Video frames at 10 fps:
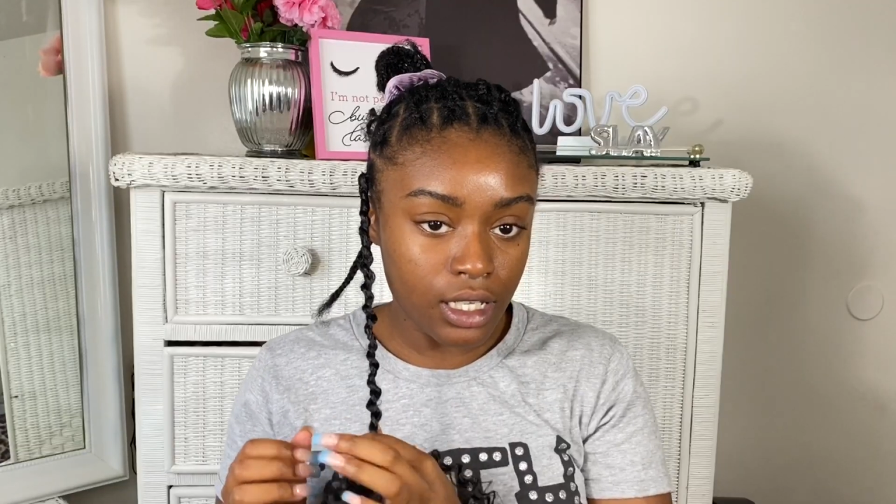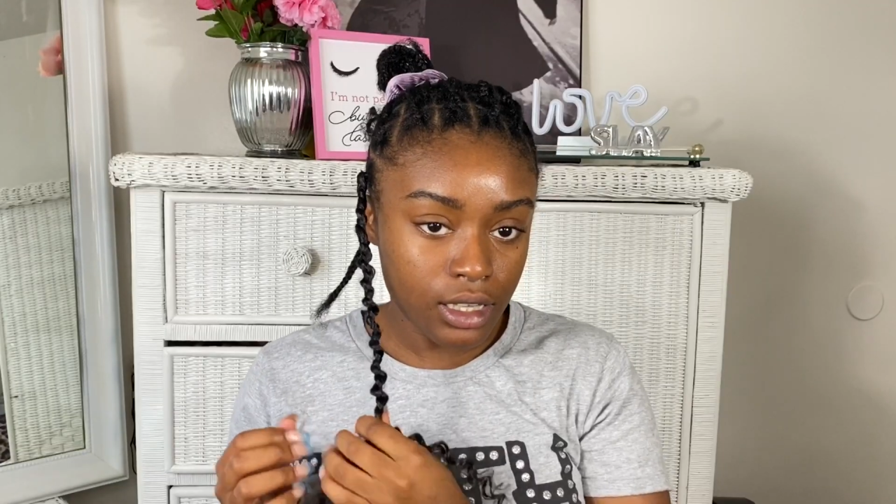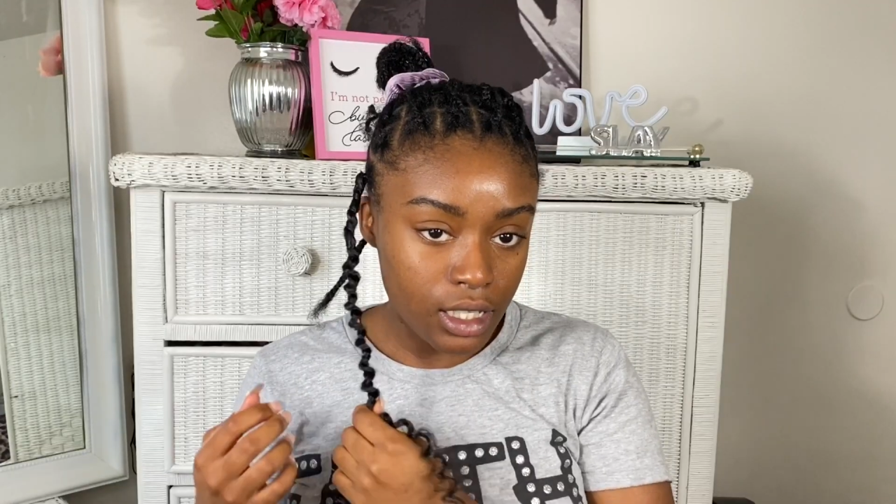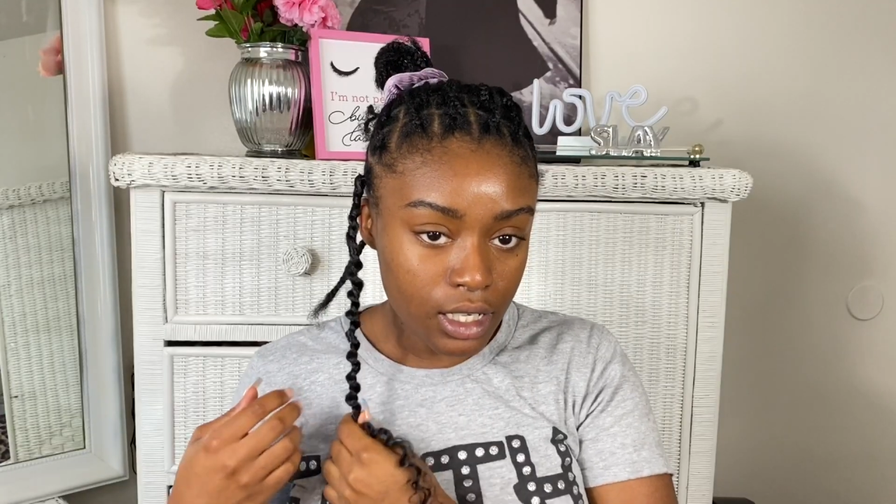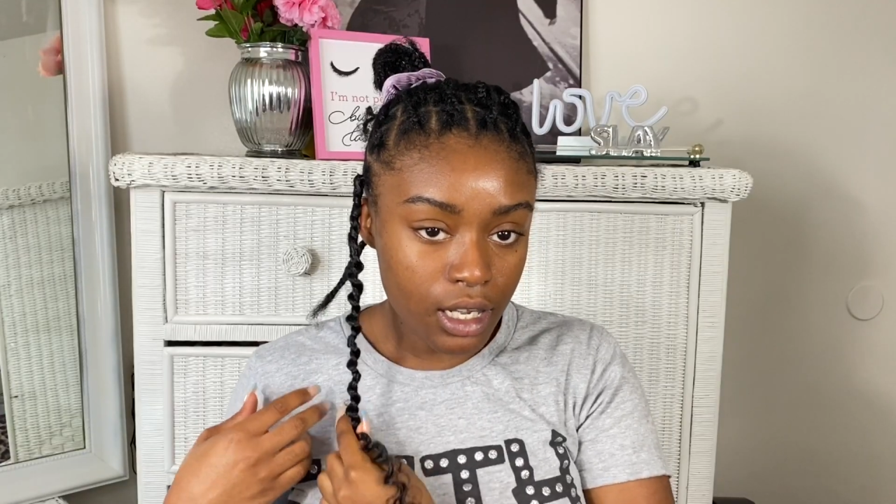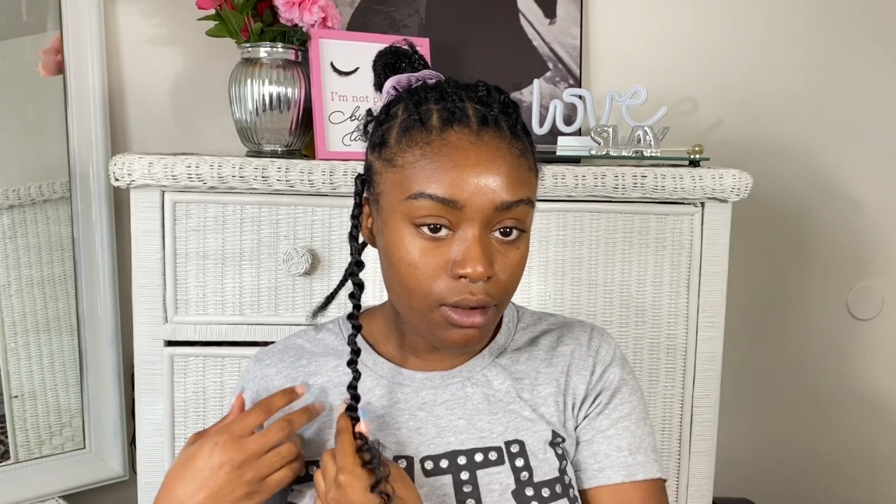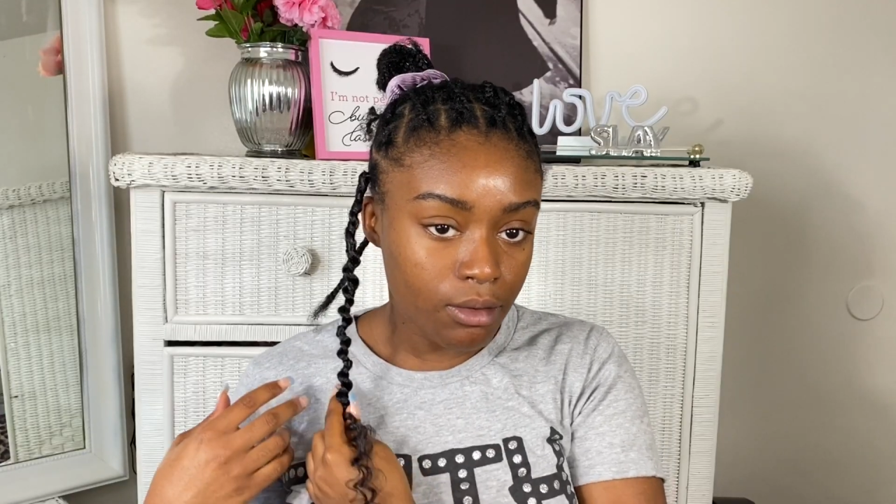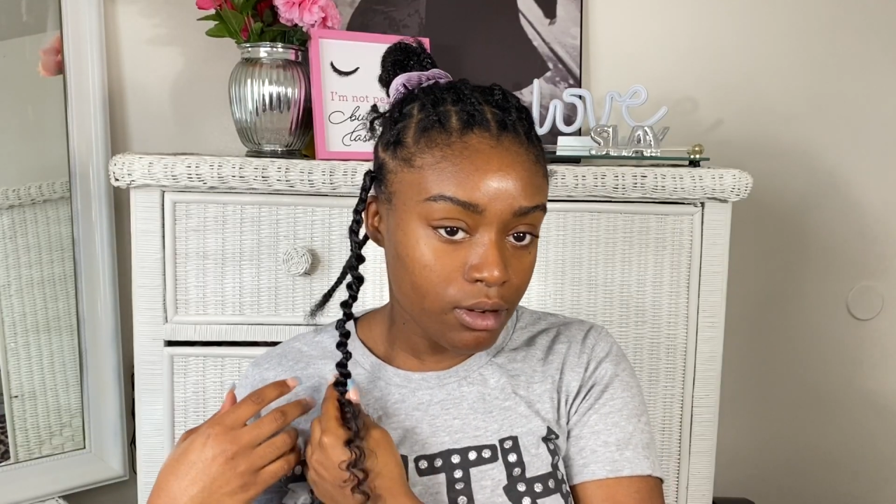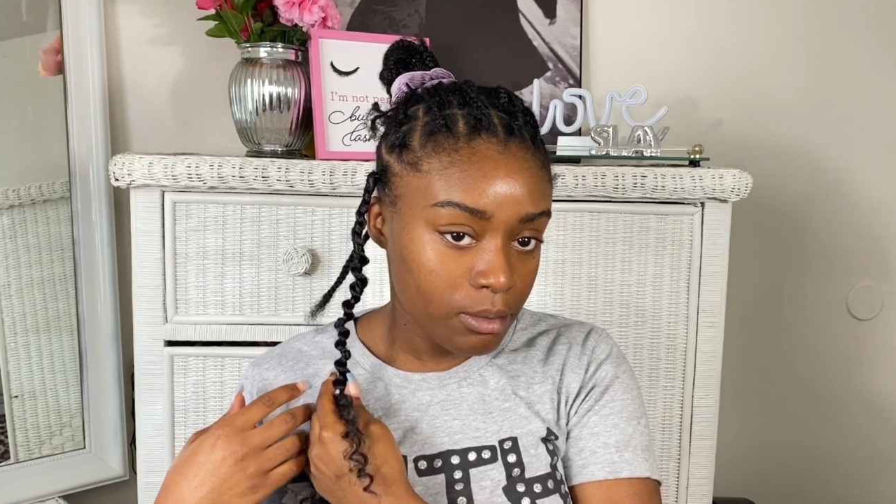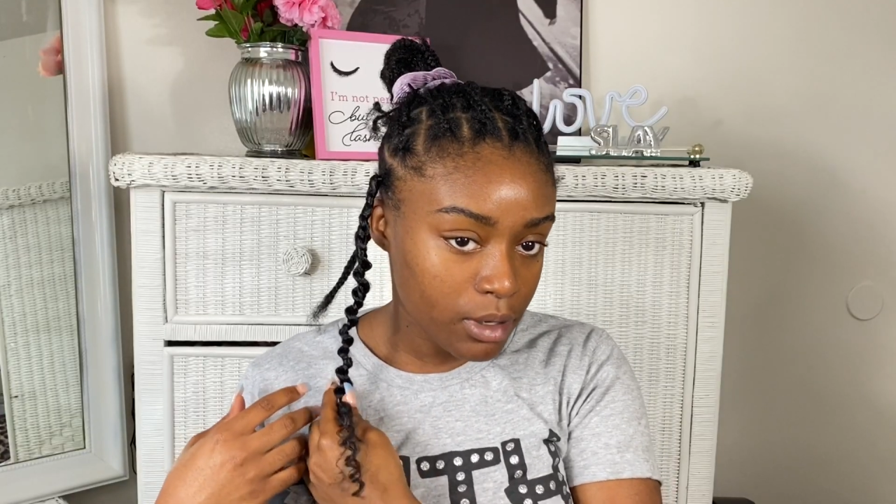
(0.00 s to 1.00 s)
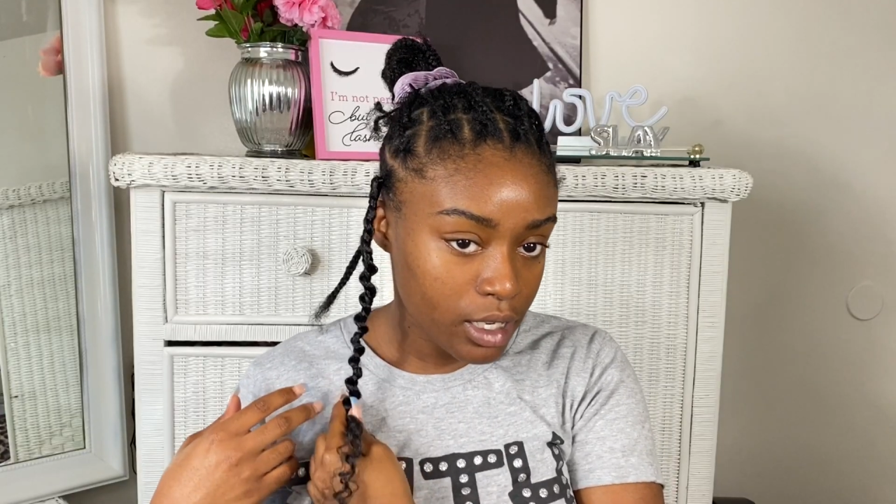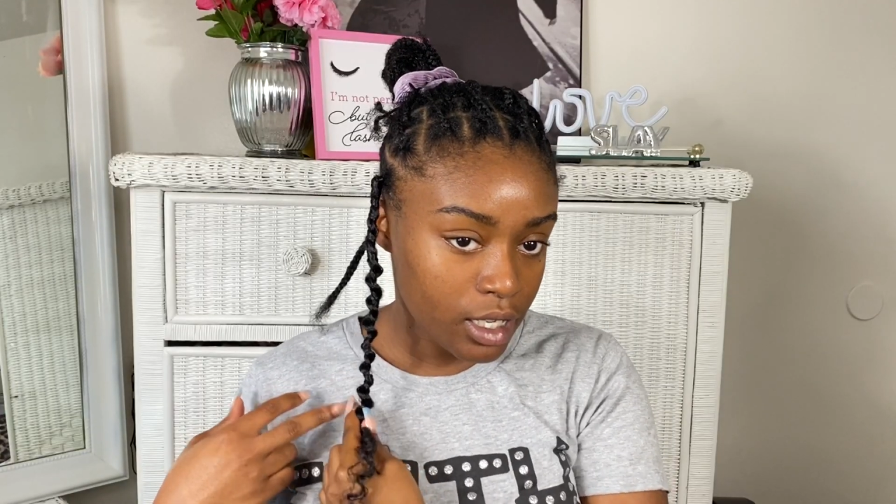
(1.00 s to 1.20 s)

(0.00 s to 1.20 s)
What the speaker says: I think I want my